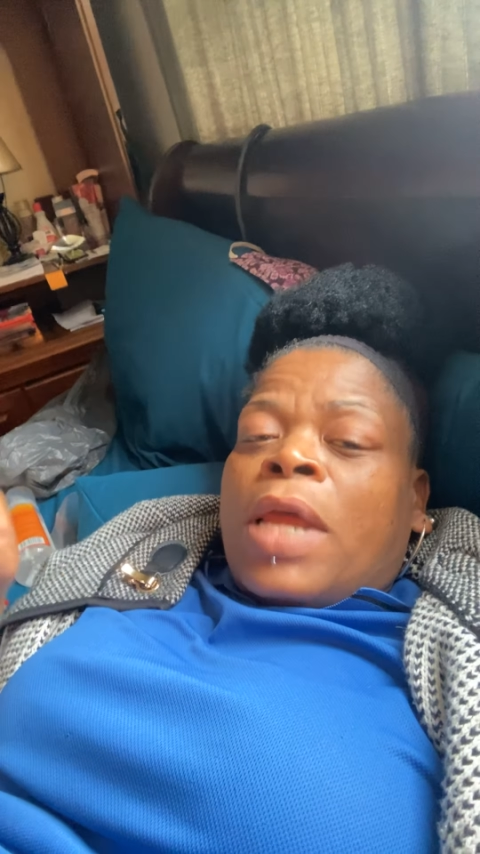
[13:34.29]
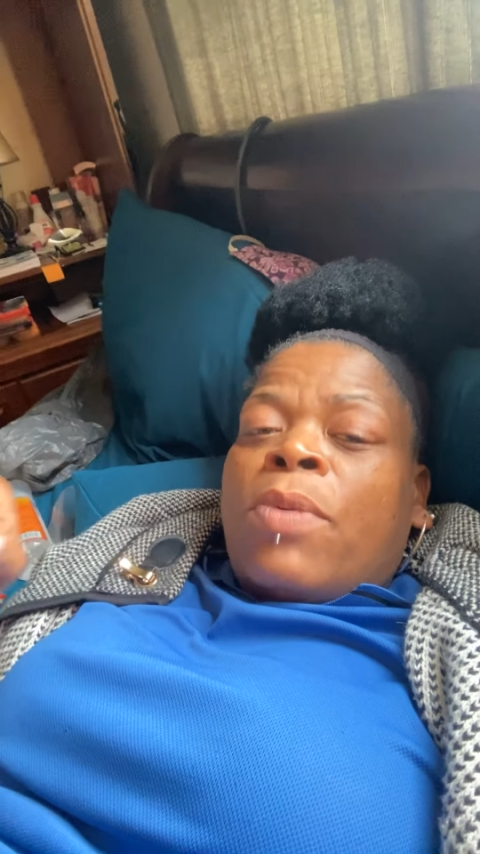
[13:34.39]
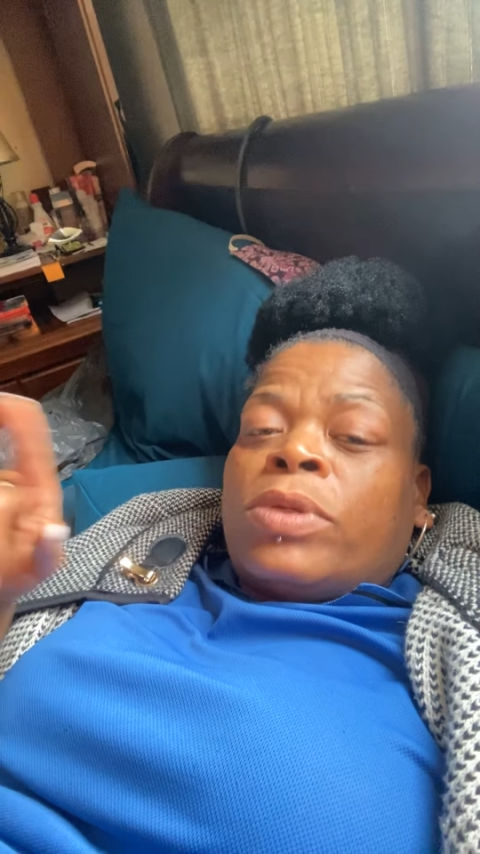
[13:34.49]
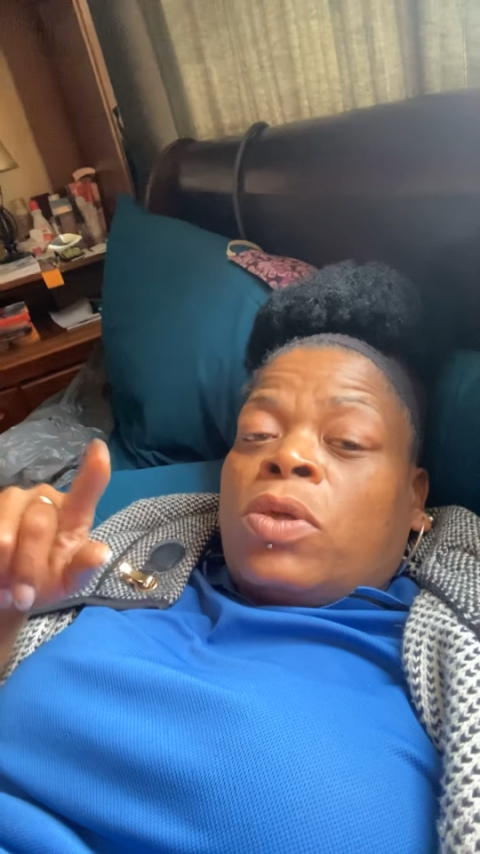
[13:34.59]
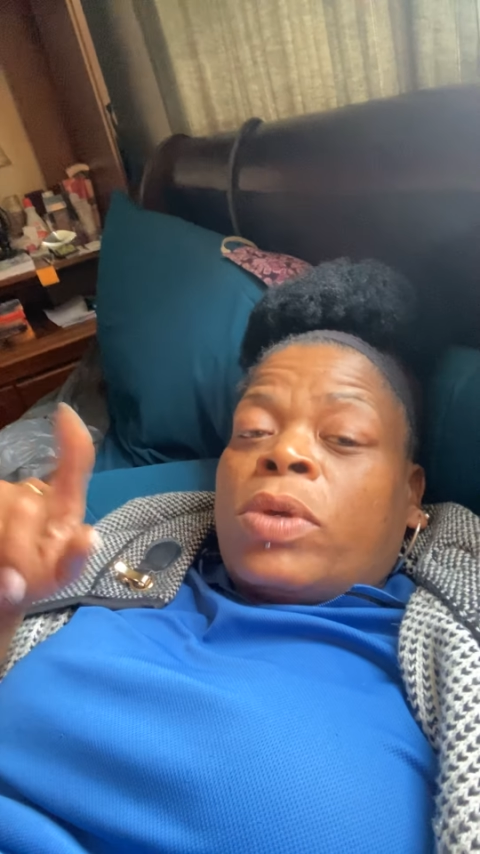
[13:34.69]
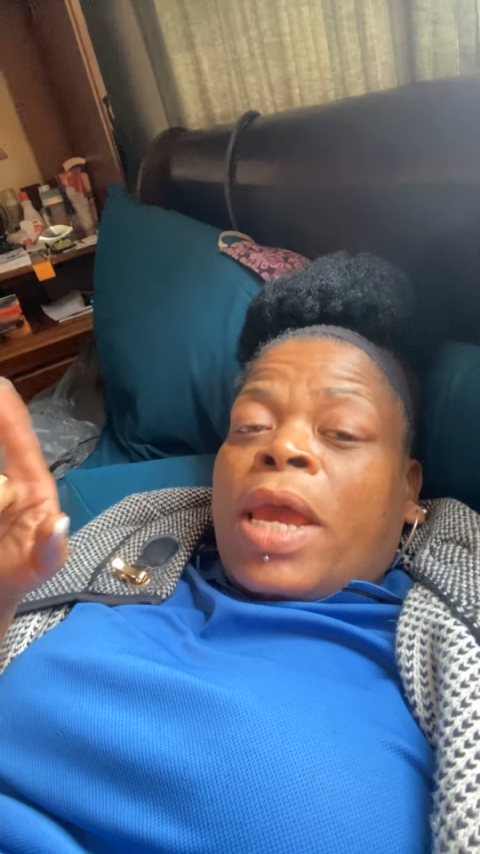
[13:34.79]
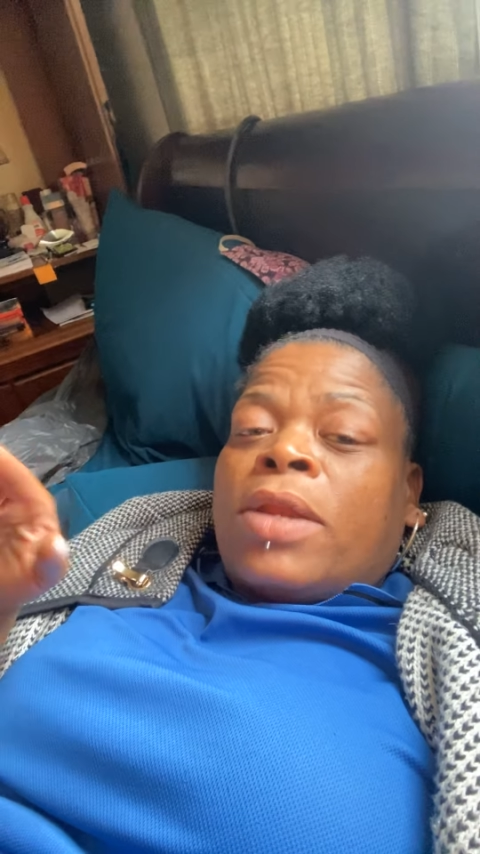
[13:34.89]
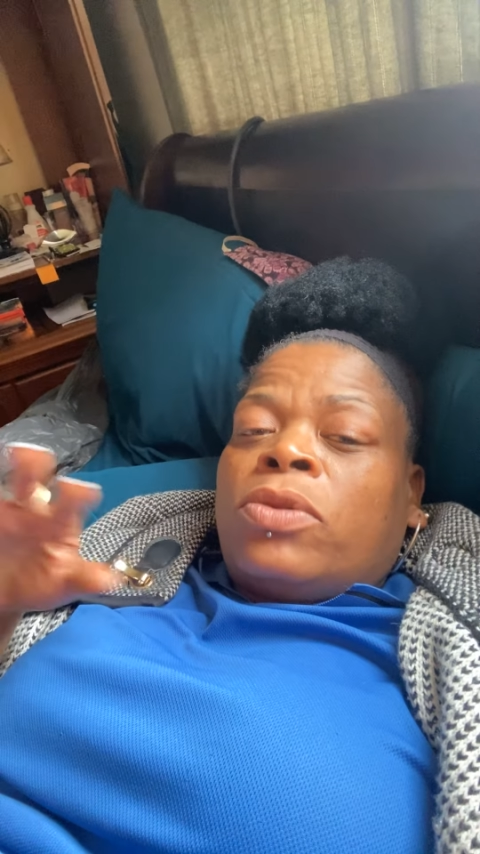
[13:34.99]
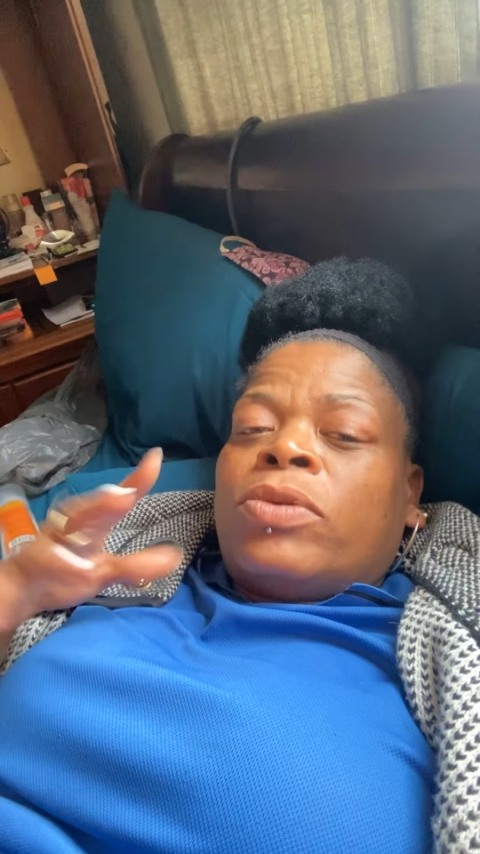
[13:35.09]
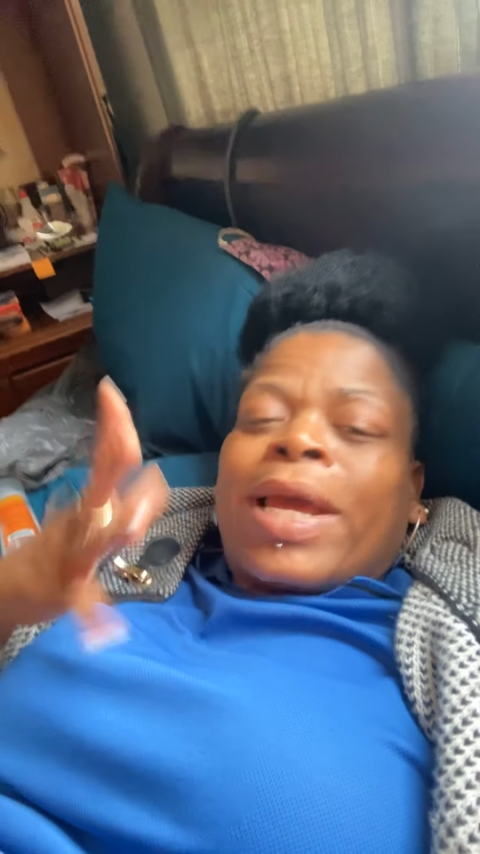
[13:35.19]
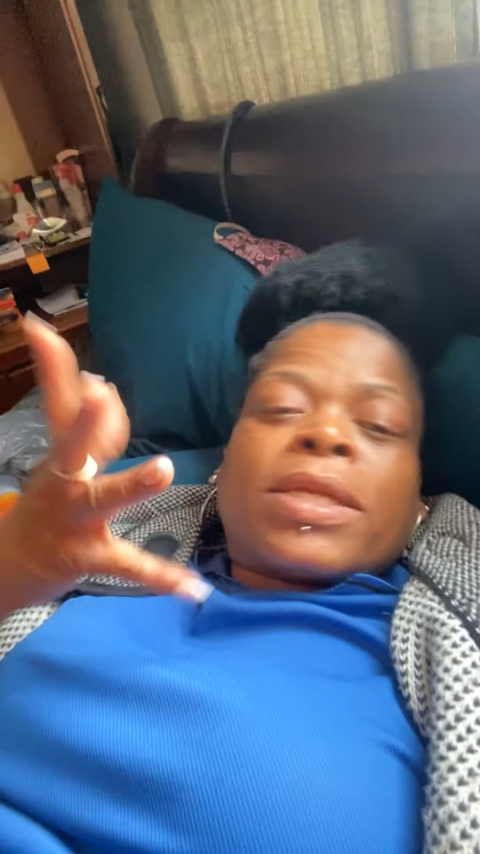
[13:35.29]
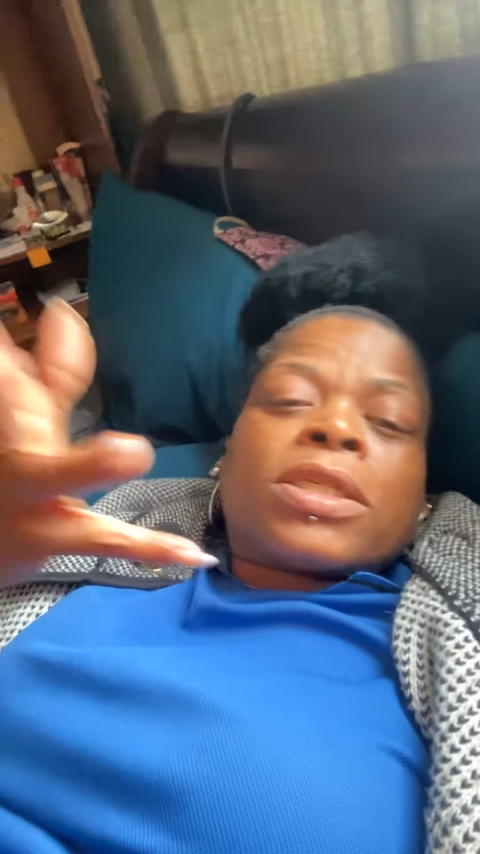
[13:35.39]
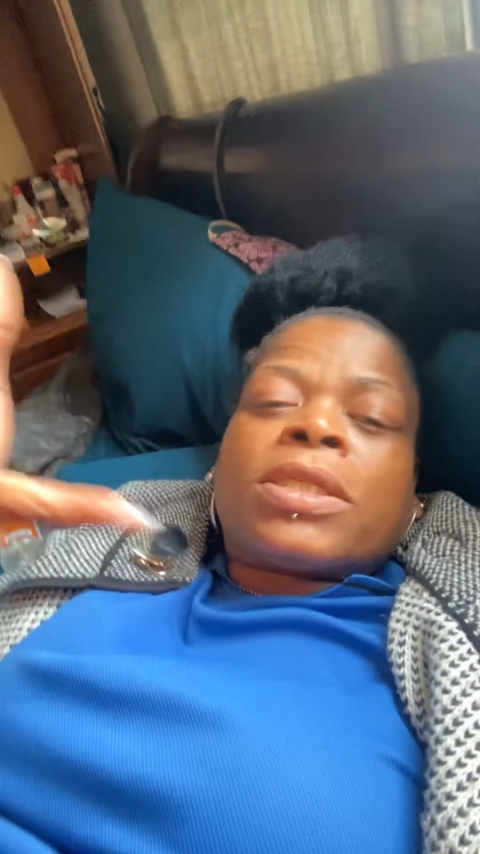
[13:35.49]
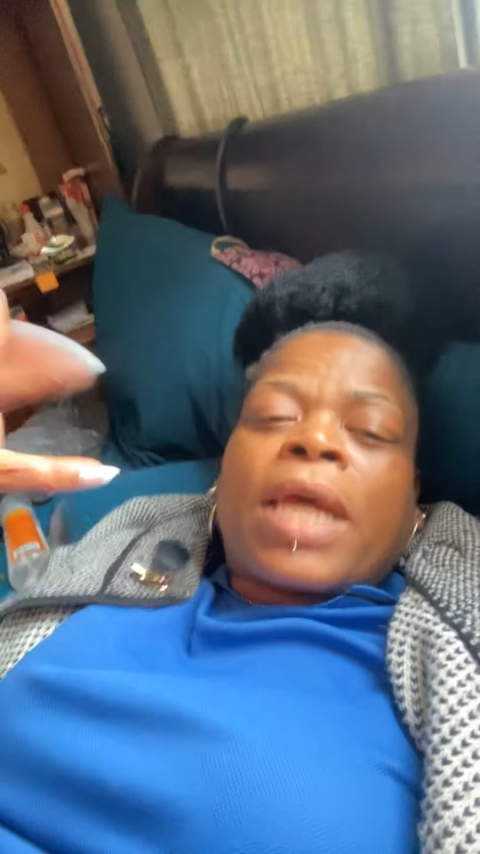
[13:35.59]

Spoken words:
was okay to do that,